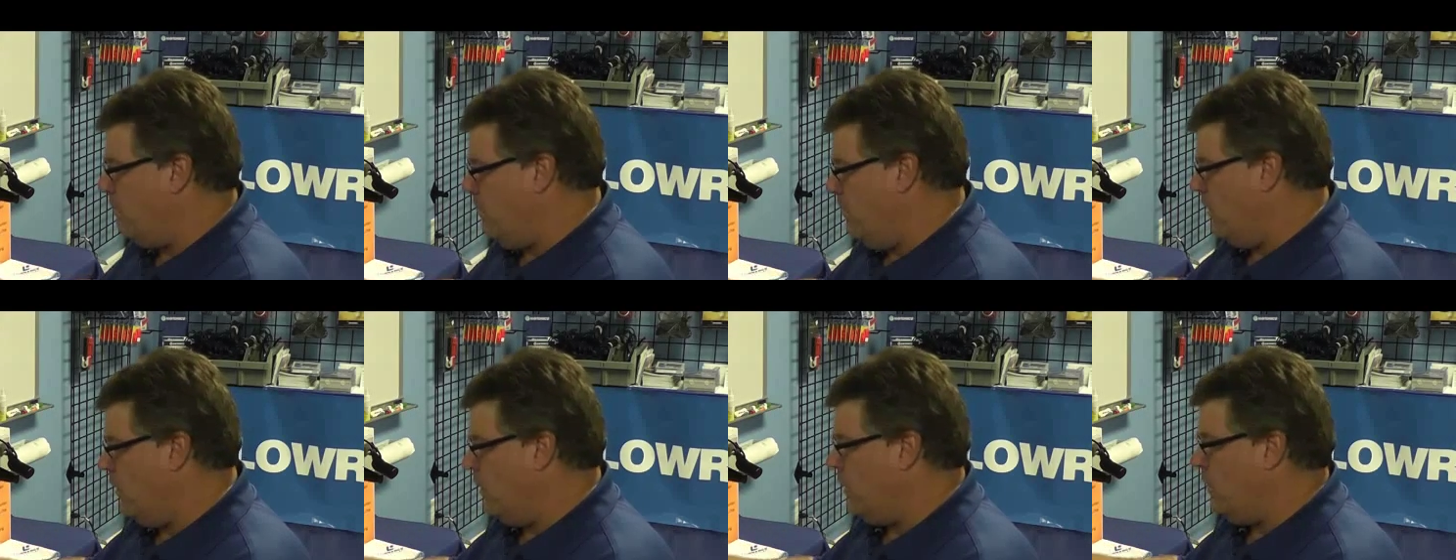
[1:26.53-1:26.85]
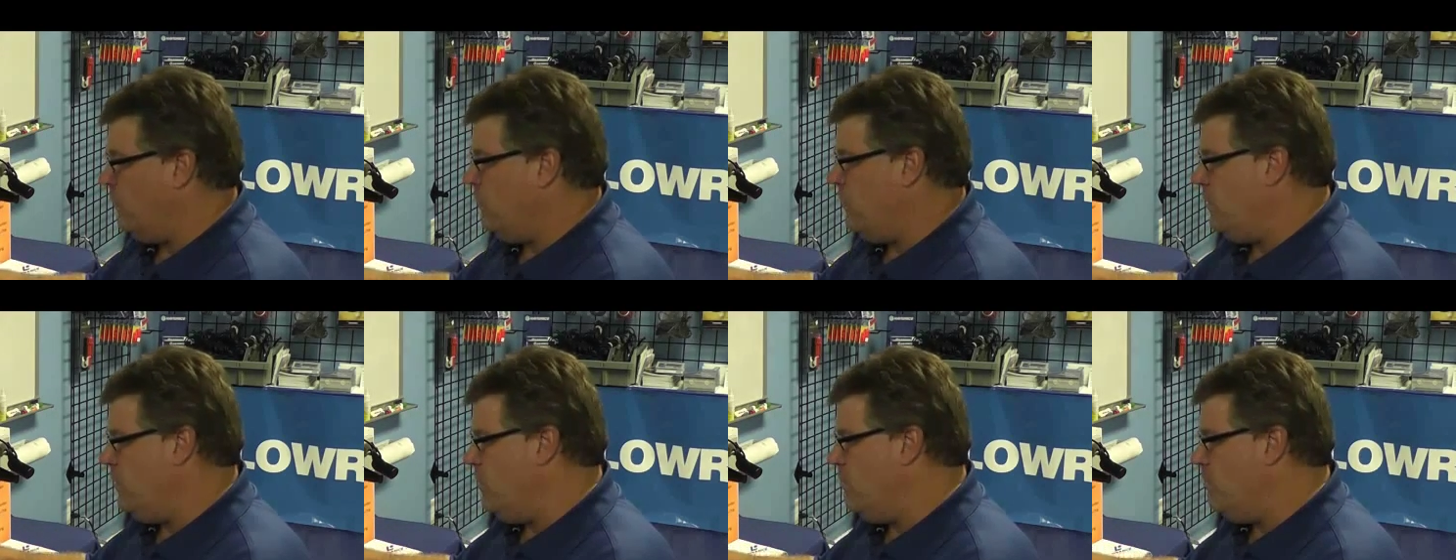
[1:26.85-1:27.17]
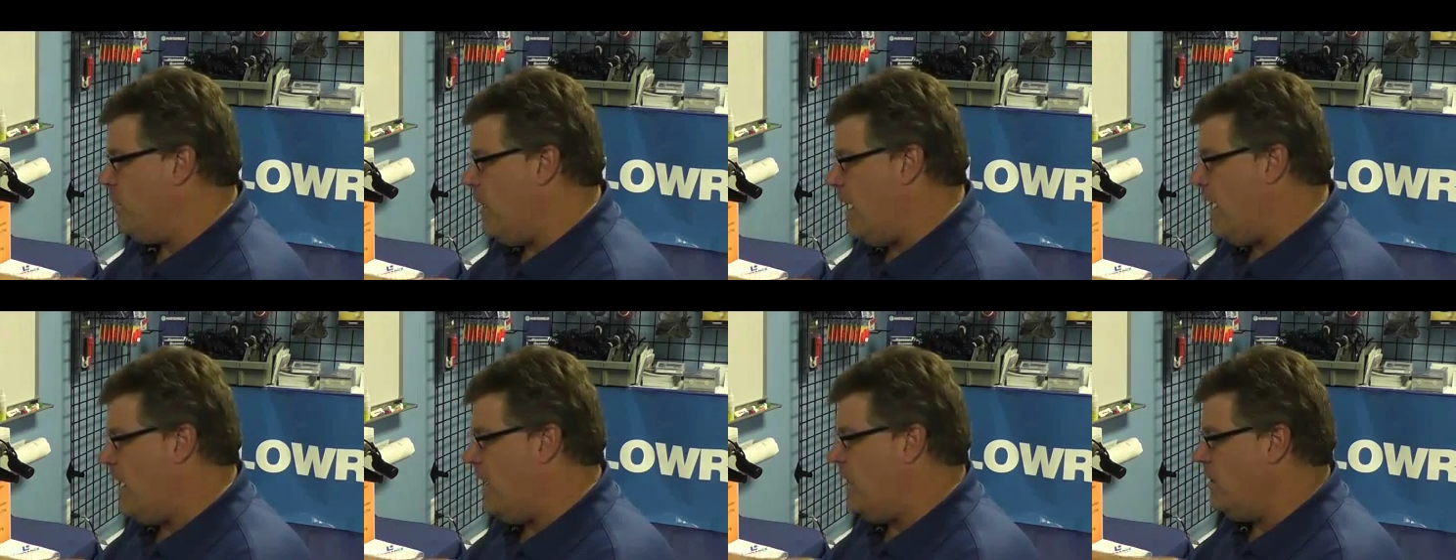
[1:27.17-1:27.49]
built in when you
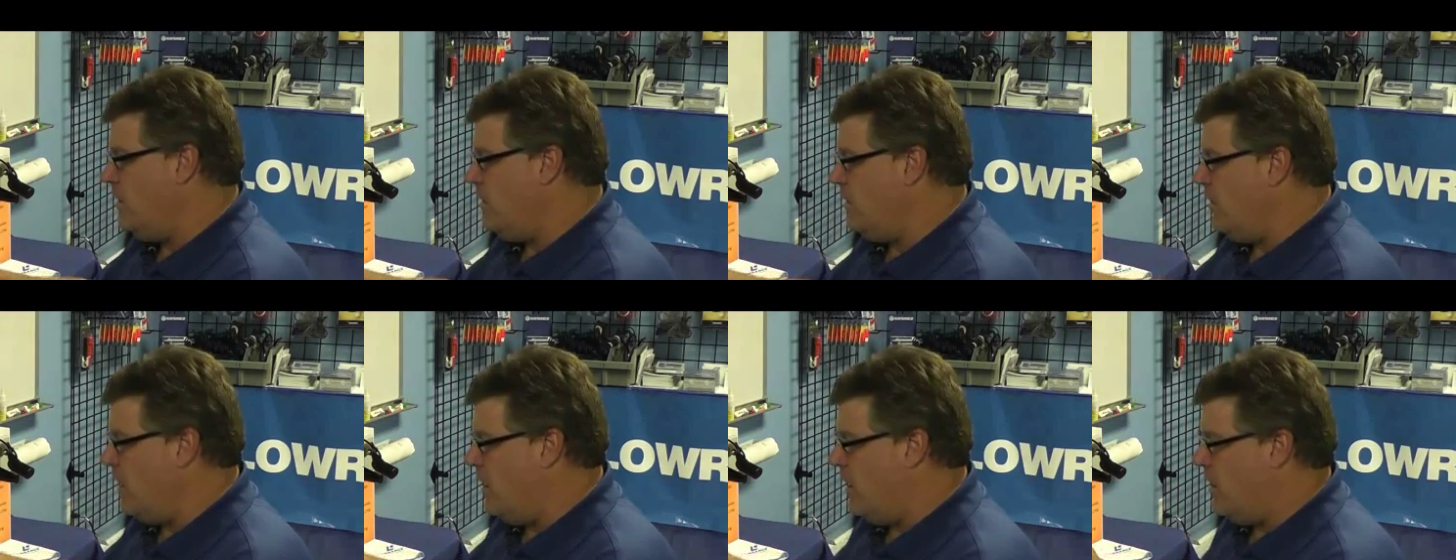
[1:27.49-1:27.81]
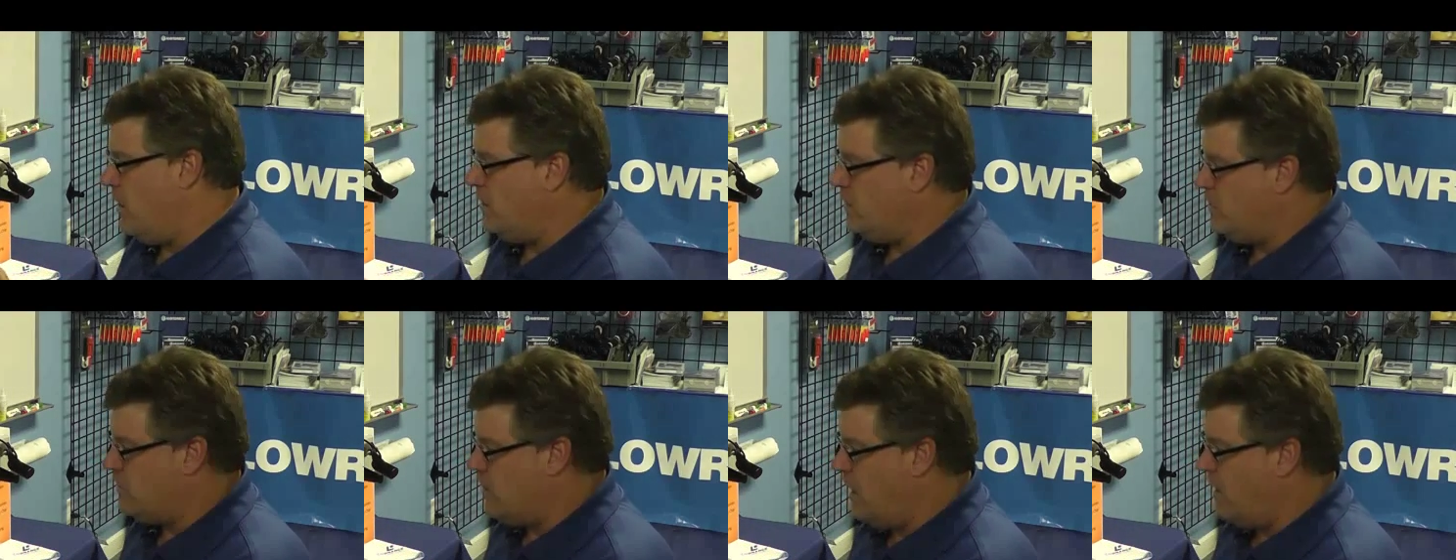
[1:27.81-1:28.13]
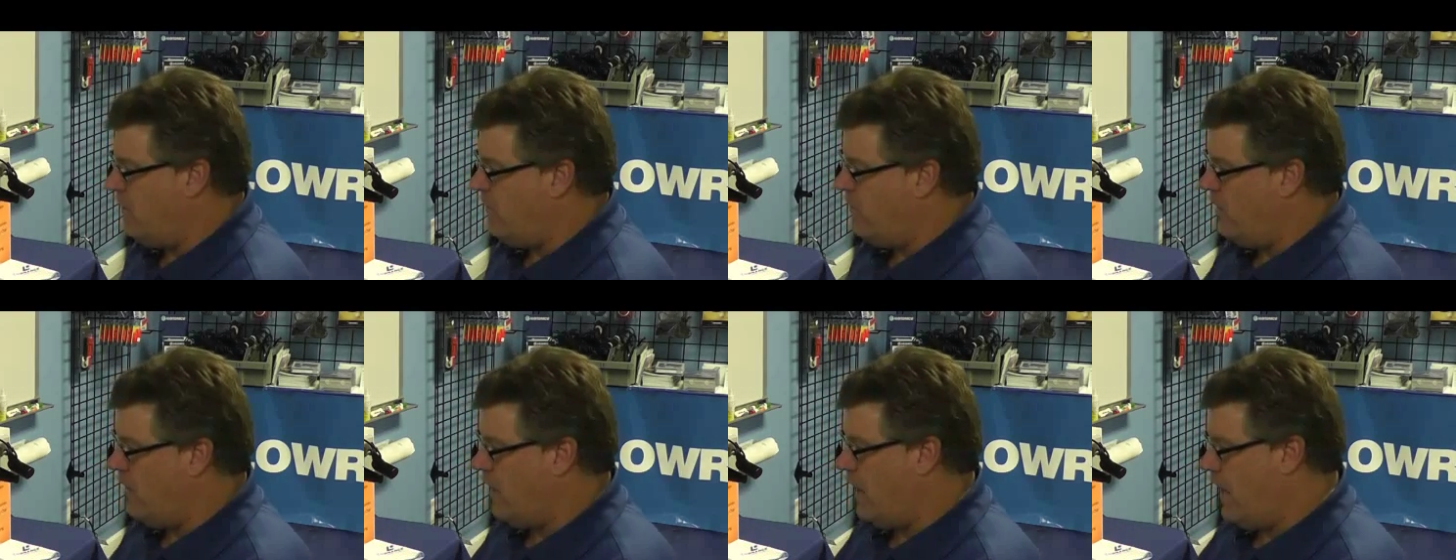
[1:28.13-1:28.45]
buy it into the hard
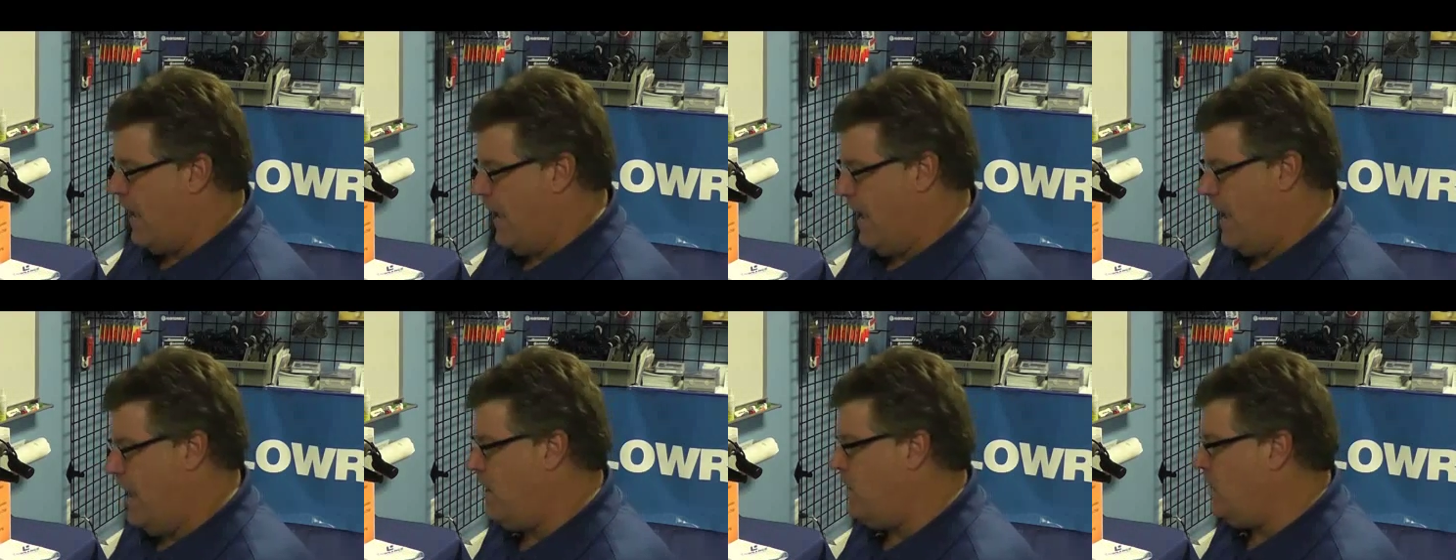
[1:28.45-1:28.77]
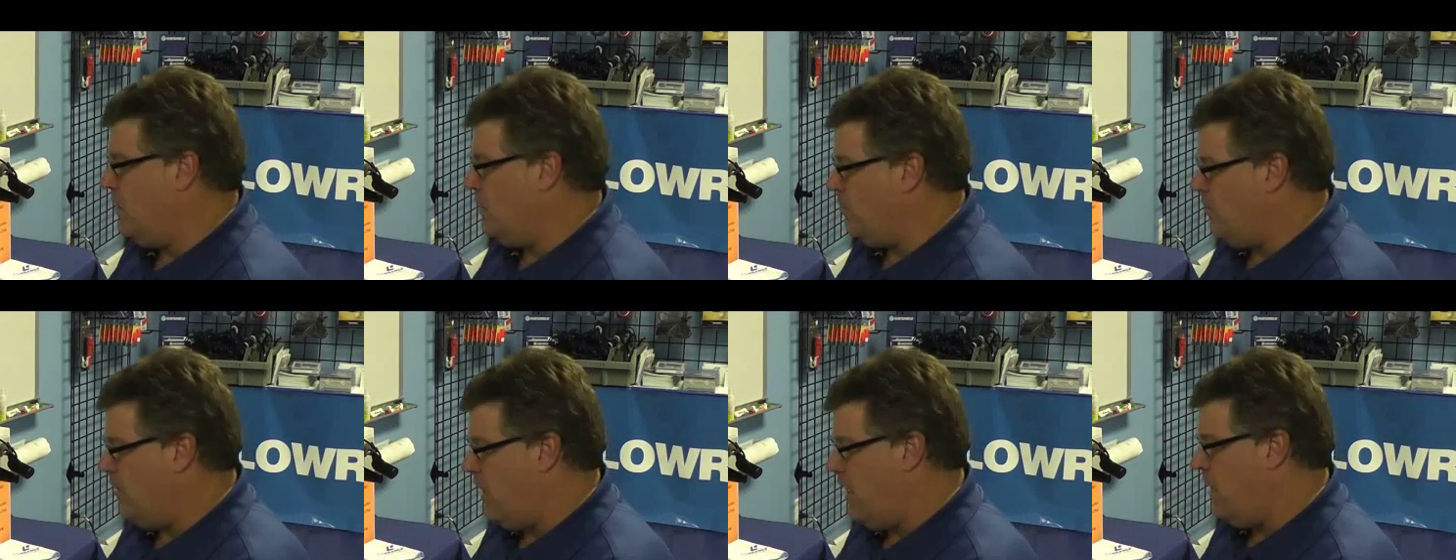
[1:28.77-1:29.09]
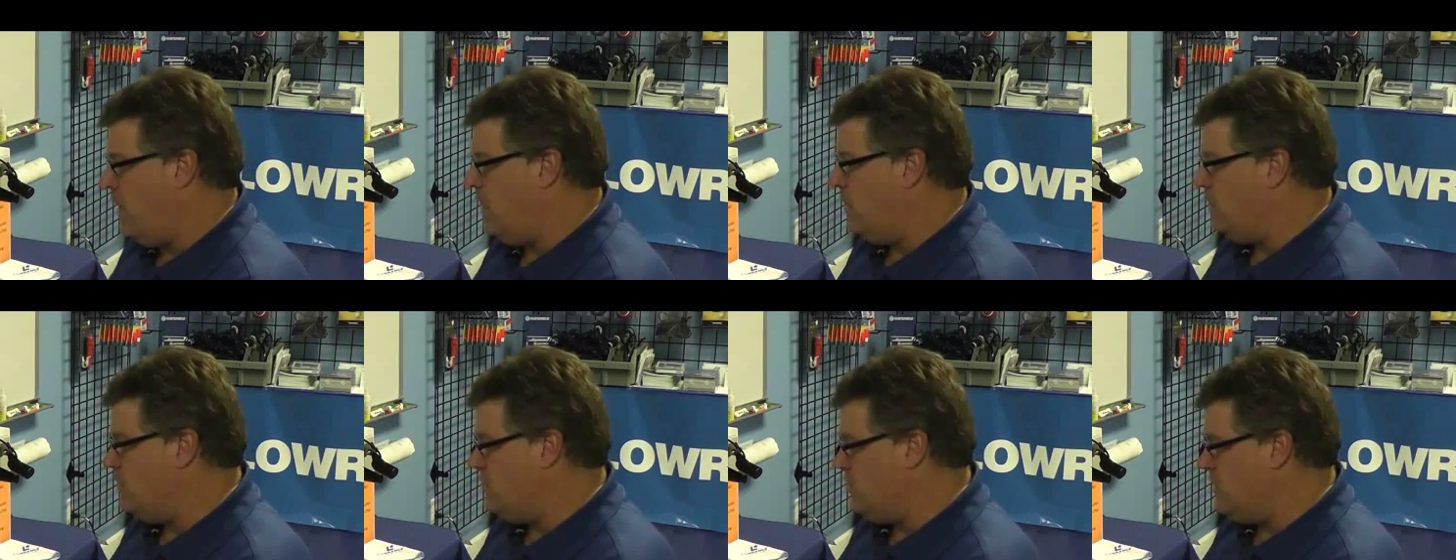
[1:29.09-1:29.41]
drive, then adding the
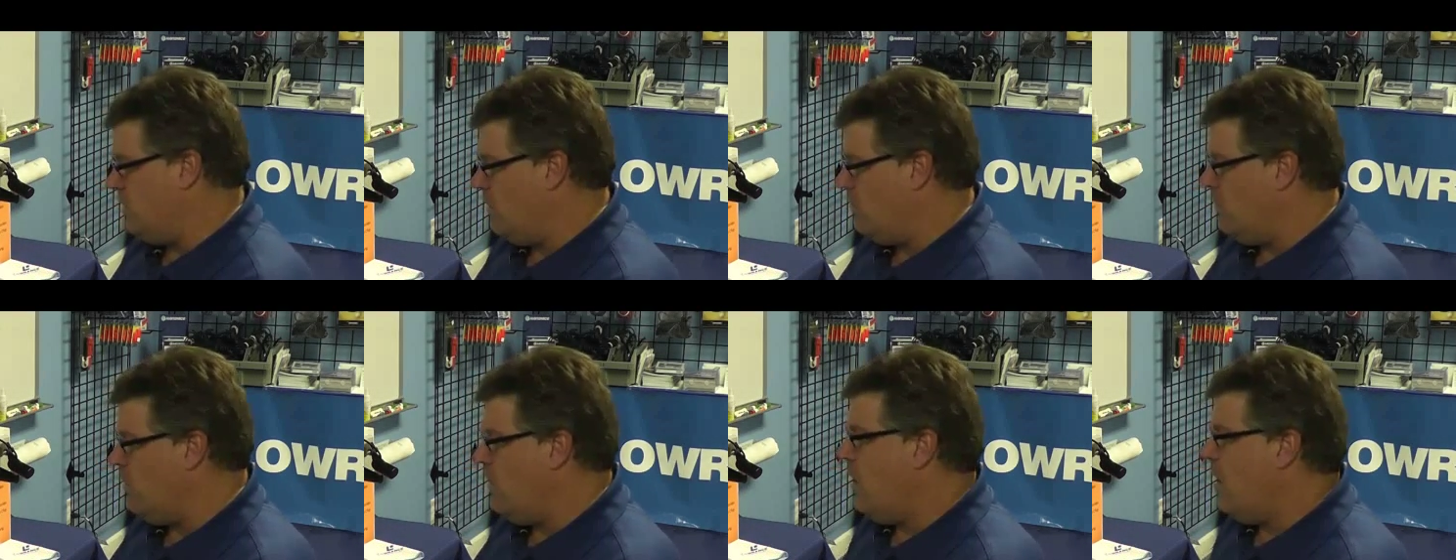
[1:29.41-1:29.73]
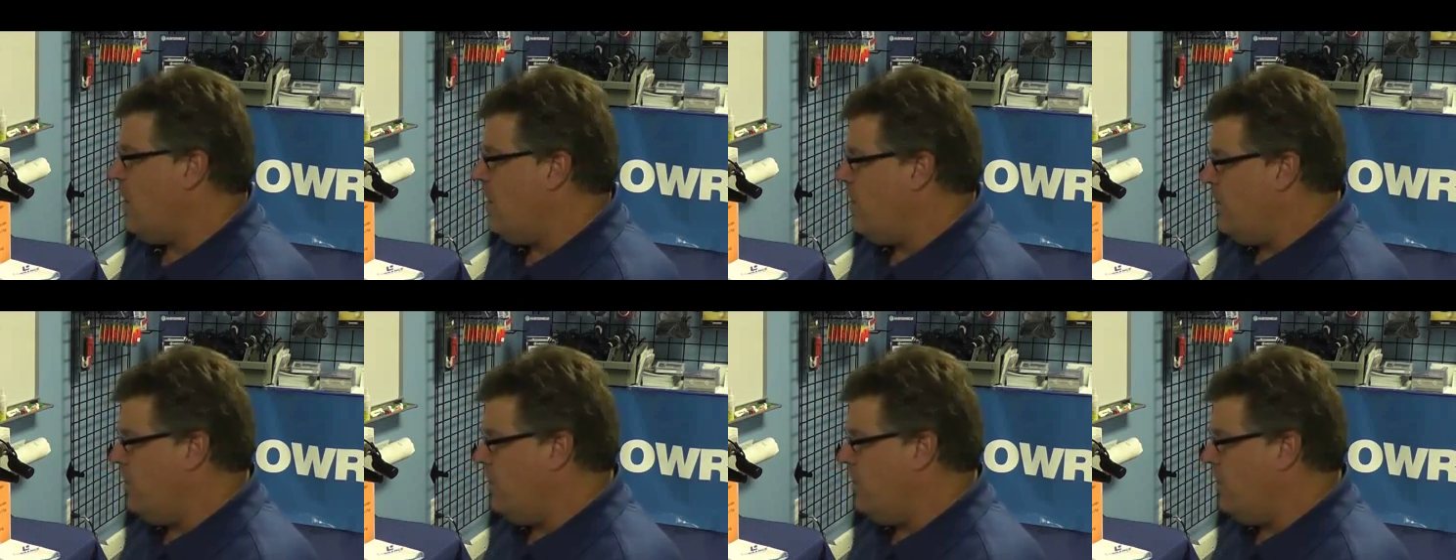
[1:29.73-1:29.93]
Platinum chip,